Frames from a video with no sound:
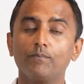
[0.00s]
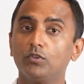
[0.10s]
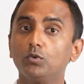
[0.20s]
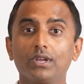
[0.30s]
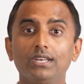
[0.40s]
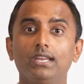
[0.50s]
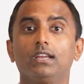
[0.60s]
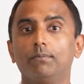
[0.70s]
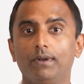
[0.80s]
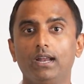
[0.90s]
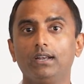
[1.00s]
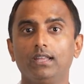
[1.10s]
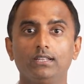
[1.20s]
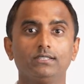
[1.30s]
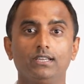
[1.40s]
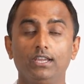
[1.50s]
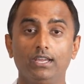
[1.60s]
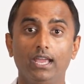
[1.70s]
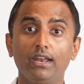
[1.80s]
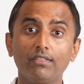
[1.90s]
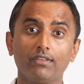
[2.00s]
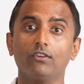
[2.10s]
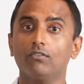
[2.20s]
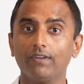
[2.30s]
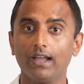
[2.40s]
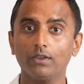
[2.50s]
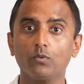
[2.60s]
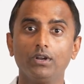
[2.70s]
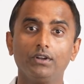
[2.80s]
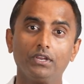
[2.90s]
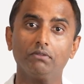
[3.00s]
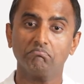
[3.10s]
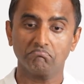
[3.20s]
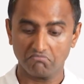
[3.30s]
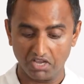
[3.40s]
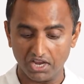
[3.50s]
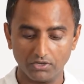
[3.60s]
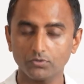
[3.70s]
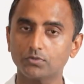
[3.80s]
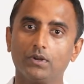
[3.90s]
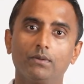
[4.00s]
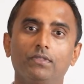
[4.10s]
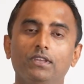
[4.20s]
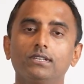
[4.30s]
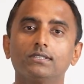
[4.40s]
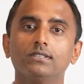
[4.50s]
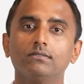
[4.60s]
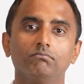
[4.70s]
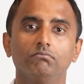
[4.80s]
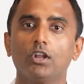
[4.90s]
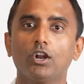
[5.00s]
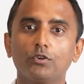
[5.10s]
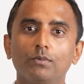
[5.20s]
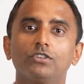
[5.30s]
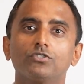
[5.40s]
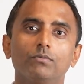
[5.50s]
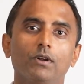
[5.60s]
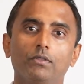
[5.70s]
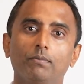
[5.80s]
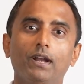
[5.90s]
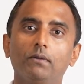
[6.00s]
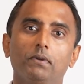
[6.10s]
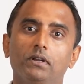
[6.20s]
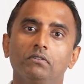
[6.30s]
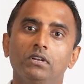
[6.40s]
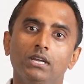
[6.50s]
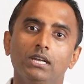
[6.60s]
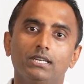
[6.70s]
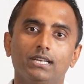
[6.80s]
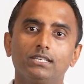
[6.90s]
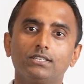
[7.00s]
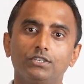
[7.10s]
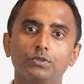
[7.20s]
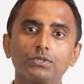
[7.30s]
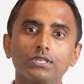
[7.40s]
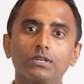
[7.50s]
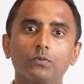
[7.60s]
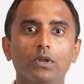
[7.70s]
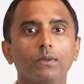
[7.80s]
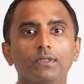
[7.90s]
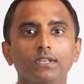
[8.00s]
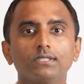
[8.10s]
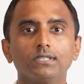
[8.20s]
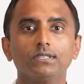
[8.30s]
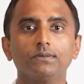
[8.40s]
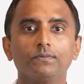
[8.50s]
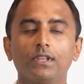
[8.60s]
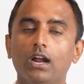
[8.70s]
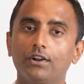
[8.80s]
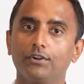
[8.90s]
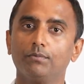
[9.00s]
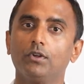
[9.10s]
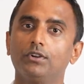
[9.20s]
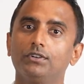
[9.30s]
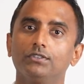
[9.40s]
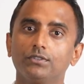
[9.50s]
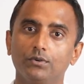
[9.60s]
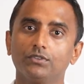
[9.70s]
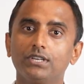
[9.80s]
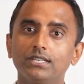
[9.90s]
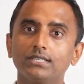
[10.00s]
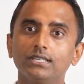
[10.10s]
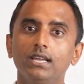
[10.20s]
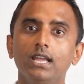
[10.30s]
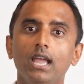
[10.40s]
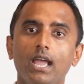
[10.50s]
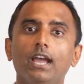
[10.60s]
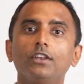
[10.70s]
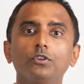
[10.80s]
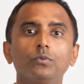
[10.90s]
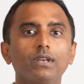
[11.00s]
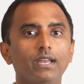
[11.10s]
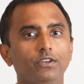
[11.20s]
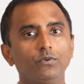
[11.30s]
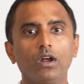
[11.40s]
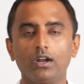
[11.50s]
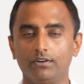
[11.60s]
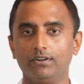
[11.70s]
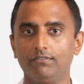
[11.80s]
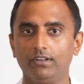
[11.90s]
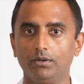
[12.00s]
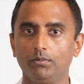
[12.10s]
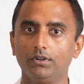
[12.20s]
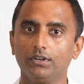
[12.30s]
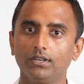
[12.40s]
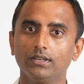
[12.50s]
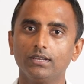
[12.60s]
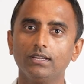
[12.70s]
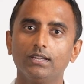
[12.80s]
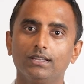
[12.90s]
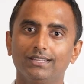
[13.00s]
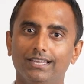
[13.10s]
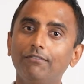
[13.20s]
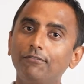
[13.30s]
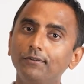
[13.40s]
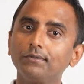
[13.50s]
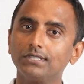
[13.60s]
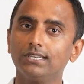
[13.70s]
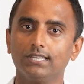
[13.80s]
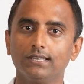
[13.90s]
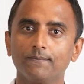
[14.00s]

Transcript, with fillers: You can take a brand that's anything of high quality. I use one of these, not to mention about the brand, but test using one of these heart rate monitors through your chest, and you will get your heart rate variability. If you see